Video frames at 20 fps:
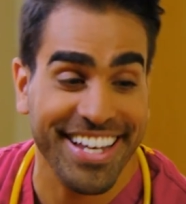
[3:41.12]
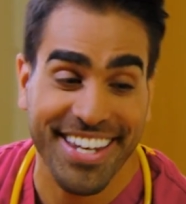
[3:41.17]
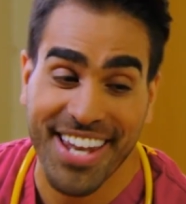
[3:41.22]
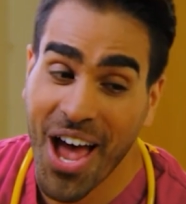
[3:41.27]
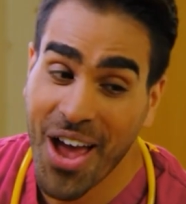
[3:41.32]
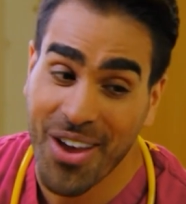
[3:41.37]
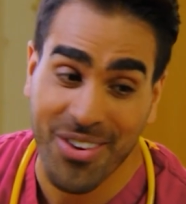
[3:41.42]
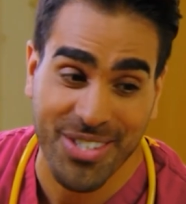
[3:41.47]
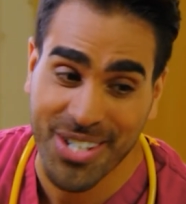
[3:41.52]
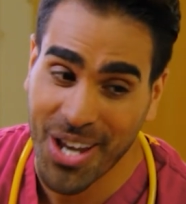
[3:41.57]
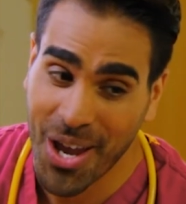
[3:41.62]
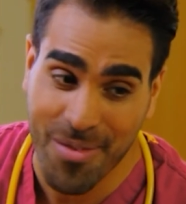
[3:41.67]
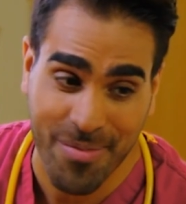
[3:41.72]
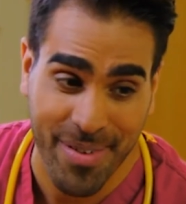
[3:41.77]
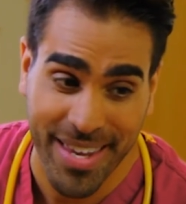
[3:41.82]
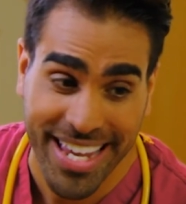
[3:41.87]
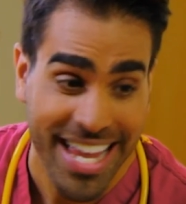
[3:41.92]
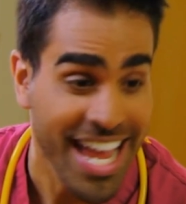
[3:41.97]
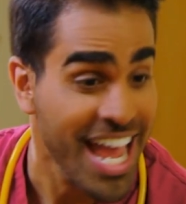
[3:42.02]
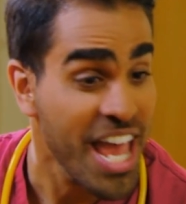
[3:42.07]
no,
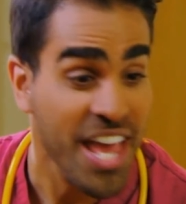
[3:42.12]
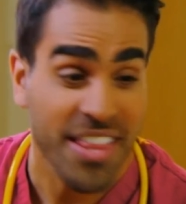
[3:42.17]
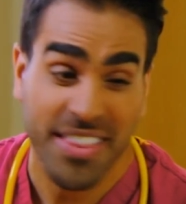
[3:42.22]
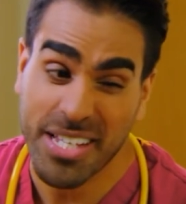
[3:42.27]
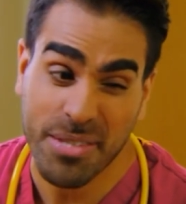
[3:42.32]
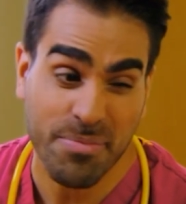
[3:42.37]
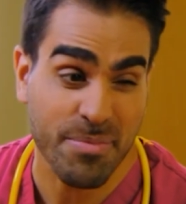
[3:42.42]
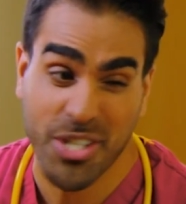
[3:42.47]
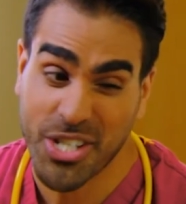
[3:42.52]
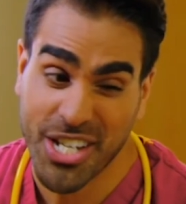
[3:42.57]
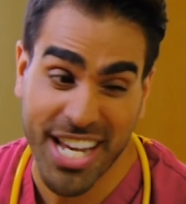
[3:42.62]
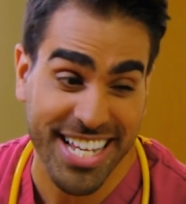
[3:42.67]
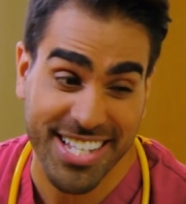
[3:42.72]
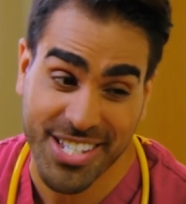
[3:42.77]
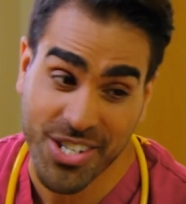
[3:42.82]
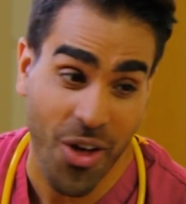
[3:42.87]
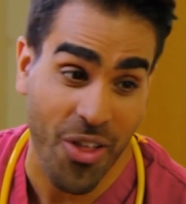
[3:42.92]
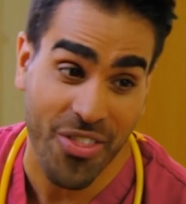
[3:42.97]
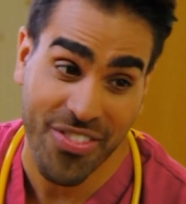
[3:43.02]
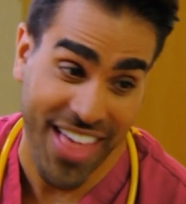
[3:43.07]
Jobi. This
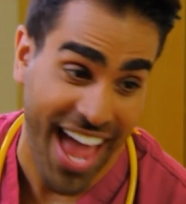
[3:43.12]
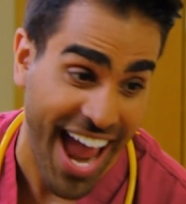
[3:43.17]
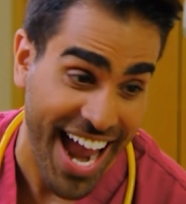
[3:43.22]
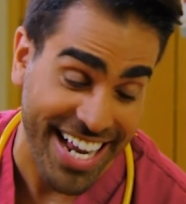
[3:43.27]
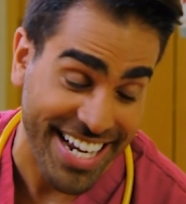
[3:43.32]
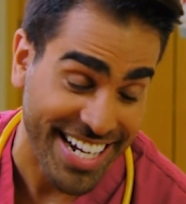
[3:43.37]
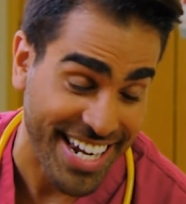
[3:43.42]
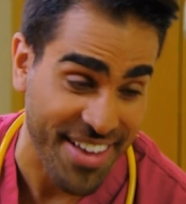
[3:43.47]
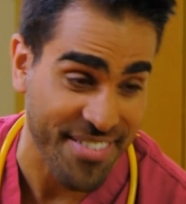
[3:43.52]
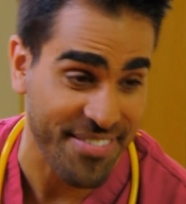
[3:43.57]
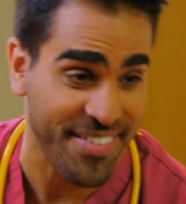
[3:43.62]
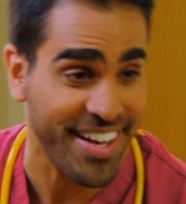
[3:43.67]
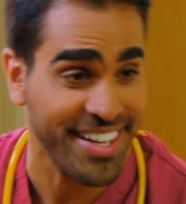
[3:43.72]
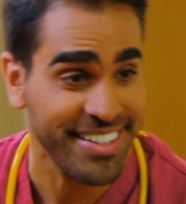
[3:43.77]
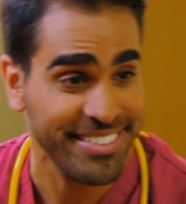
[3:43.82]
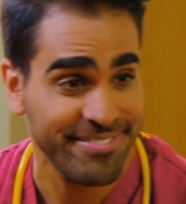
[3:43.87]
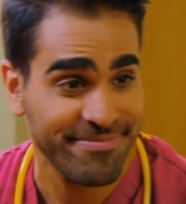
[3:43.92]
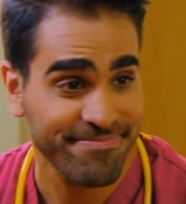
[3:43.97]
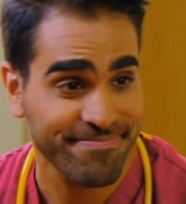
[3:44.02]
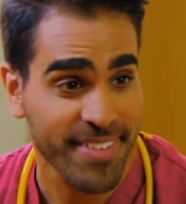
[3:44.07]
machine's not that clever.
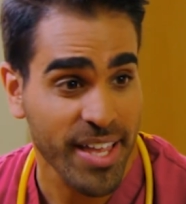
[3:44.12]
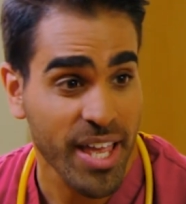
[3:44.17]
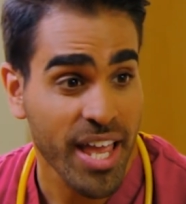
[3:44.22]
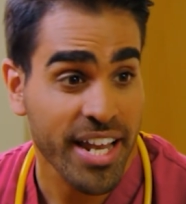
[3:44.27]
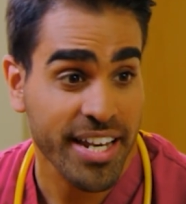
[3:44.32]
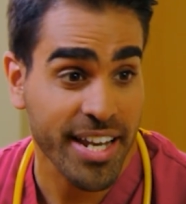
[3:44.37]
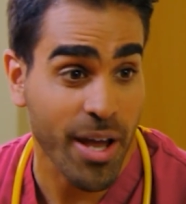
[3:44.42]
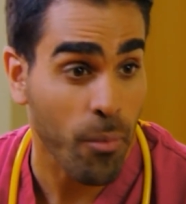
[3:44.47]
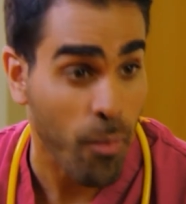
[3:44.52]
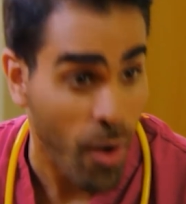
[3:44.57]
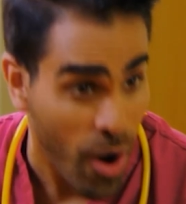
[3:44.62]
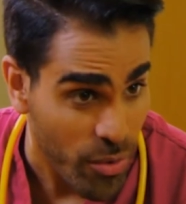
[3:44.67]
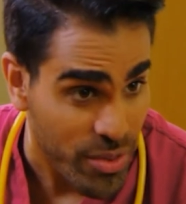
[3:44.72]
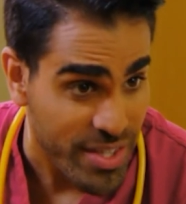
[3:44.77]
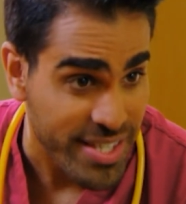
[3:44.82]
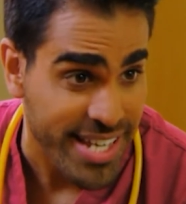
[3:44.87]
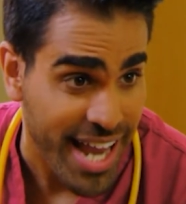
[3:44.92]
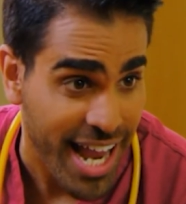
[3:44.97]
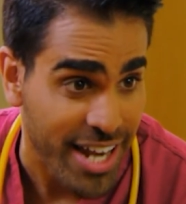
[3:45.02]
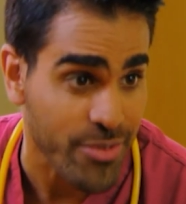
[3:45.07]
Now, while
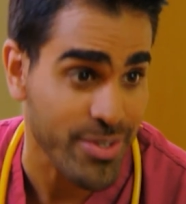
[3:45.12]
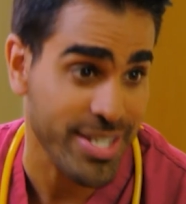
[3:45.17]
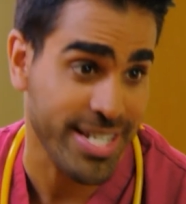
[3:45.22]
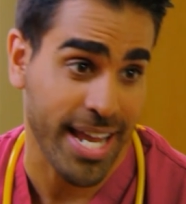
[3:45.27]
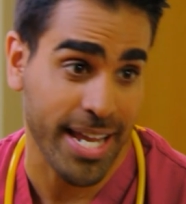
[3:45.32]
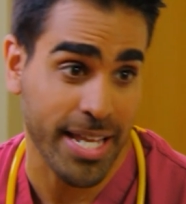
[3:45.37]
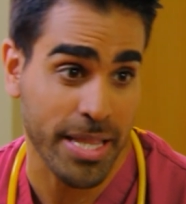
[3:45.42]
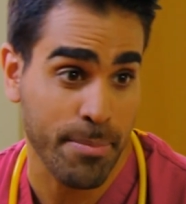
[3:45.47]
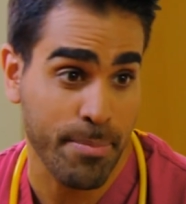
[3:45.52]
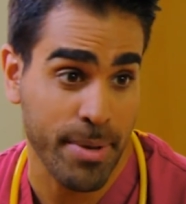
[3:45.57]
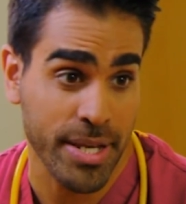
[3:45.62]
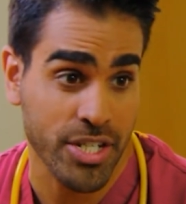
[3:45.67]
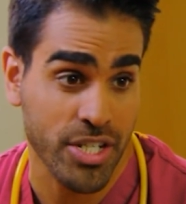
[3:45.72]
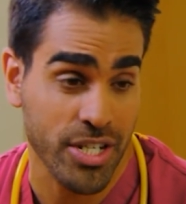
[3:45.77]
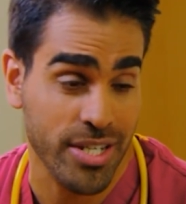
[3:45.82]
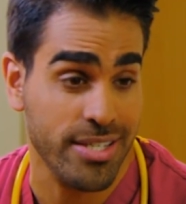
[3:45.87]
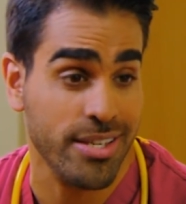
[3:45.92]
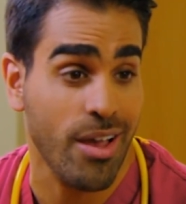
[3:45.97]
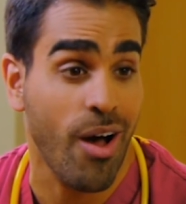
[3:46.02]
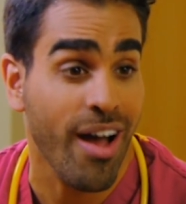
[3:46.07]
the scanner is taking the
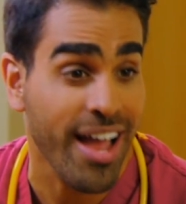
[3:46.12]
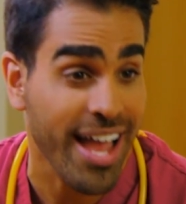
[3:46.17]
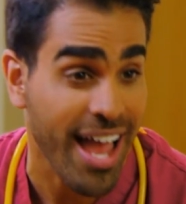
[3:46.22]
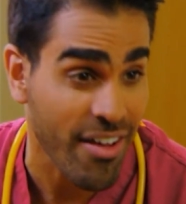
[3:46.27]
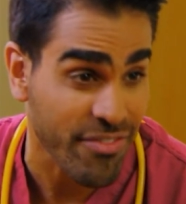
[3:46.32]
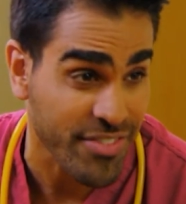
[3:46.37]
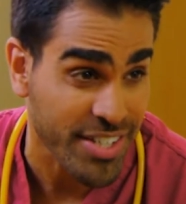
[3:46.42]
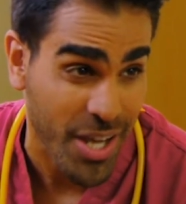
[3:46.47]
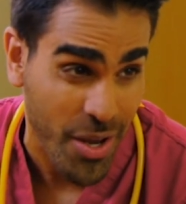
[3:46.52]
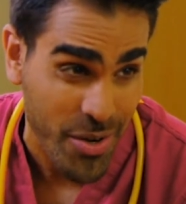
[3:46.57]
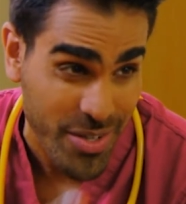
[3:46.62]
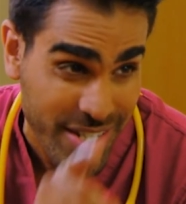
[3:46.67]
pictures, I have to go